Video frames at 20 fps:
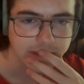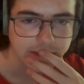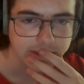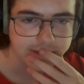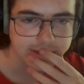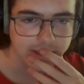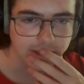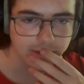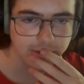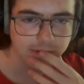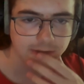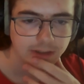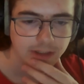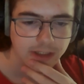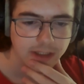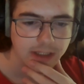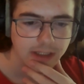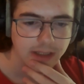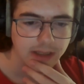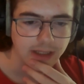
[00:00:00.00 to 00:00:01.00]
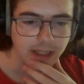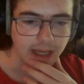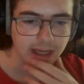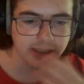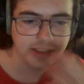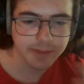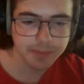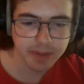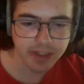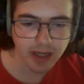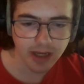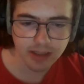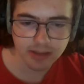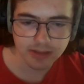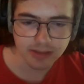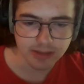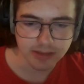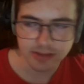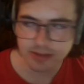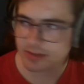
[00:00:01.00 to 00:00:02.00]
So last but not
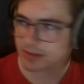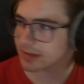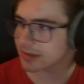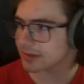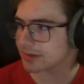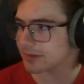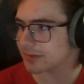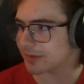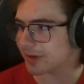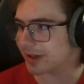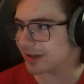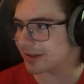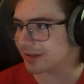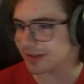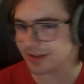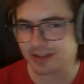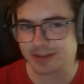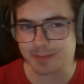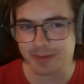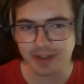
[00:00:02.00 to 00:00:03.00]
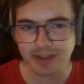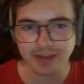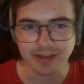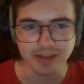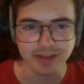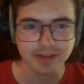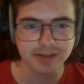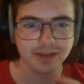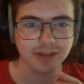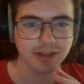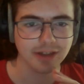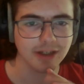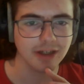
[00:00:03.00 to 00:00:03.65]
least, right? Last but not least.